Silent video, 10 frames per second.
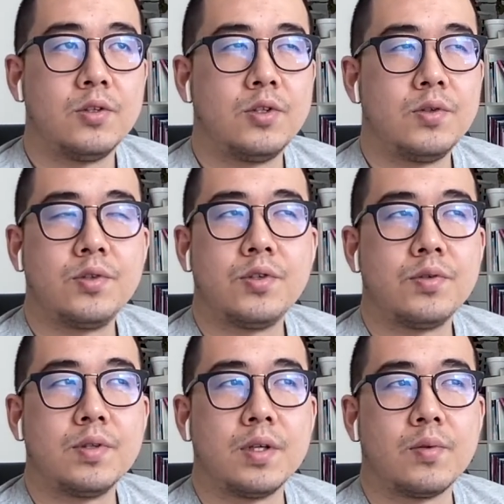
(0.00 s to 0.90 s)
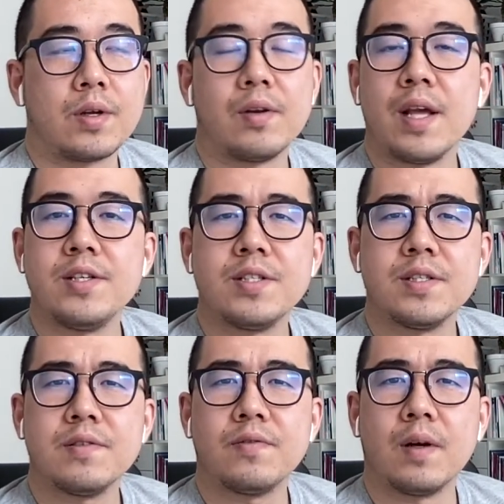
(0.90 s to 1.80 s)
due to the
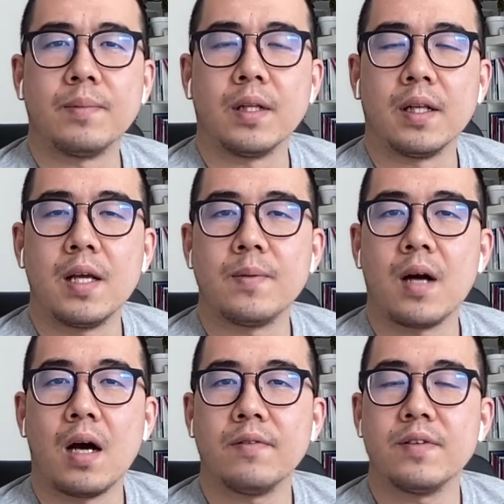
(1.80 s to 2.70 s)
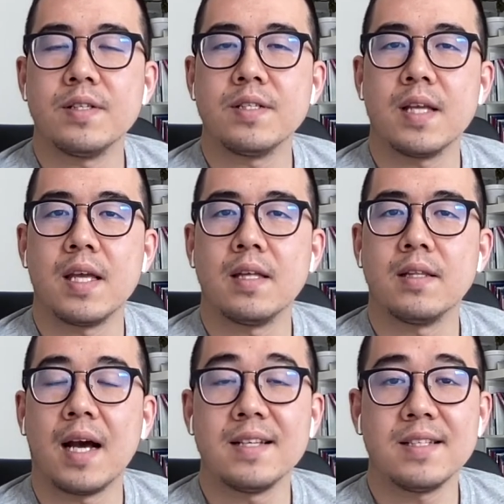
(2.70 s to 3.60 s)
regulations from the labor office
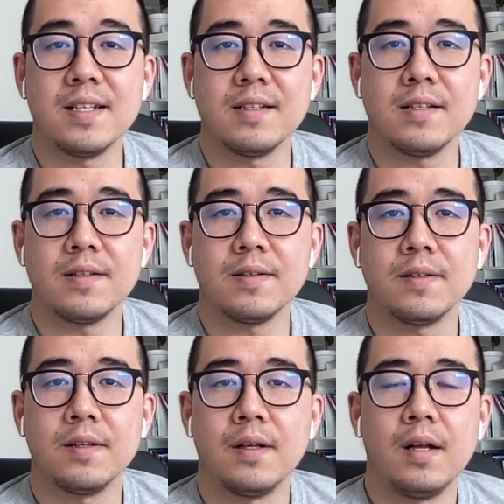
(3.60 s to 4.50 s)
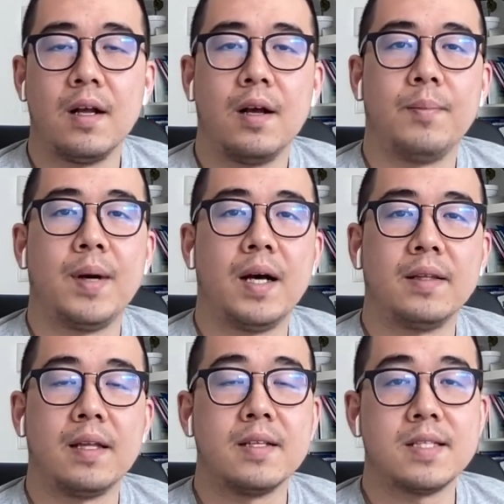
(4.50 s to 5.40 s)
in Iceland. But
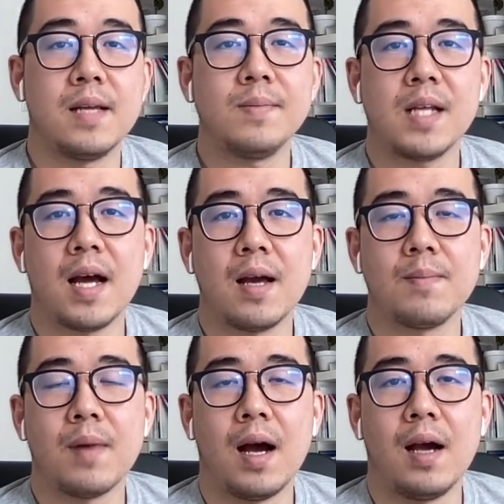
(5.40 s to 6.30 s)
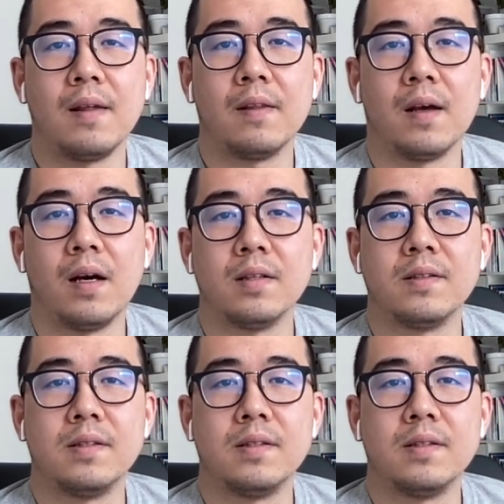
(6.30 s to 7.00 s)
in the same time, I thought